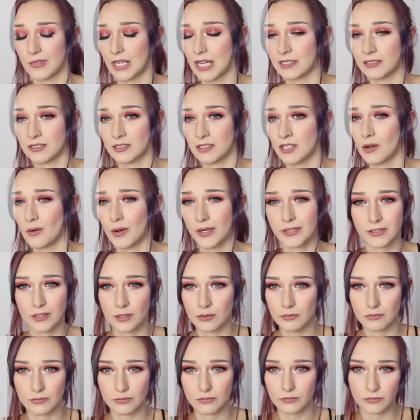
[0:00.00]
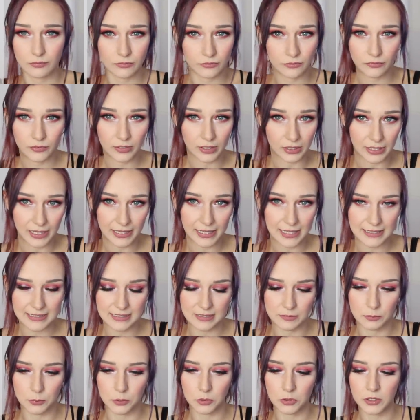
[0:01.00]
I don't know, I don't feel like
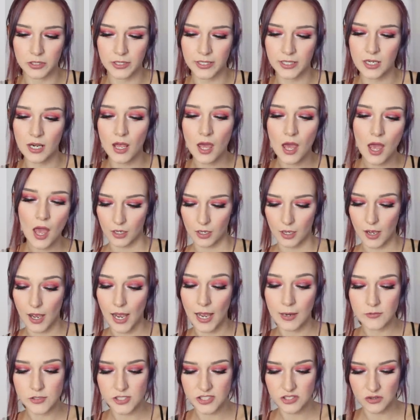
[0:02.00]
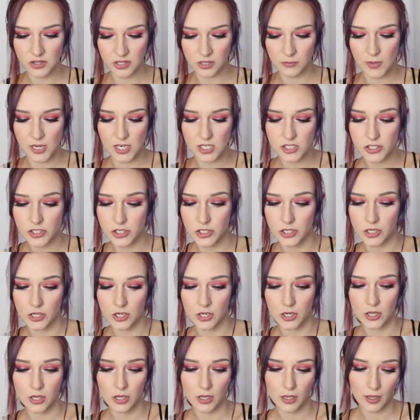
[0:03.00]
it's important. I'm just trying to make
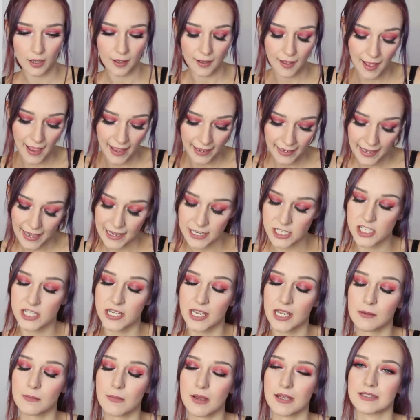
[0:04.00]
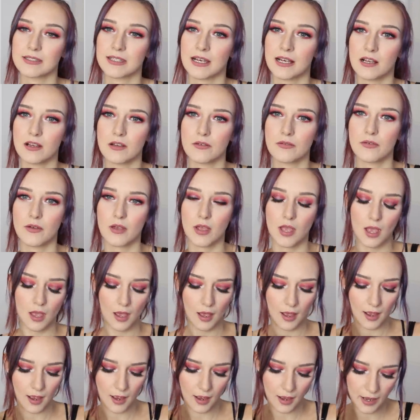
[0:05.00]
sure I educate myself,
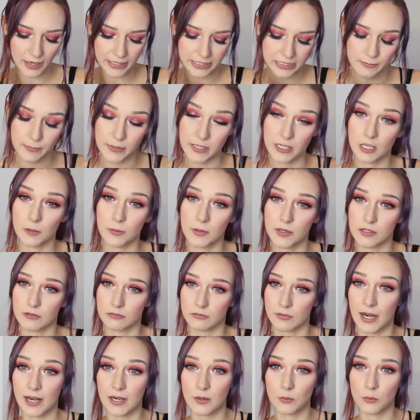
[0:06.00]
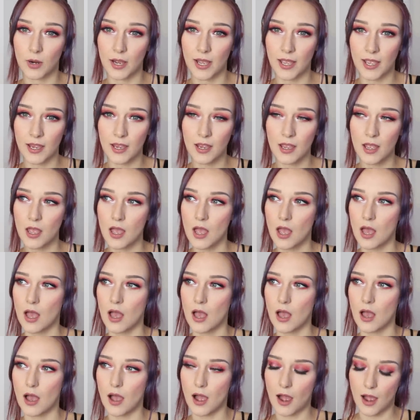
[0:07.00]
I speak up in the right way,
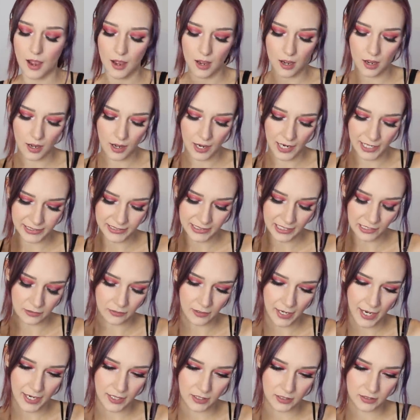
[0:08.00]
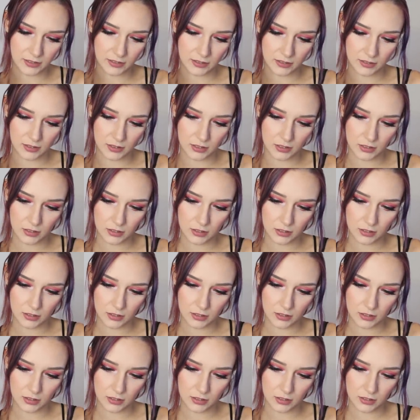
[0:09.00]
I direct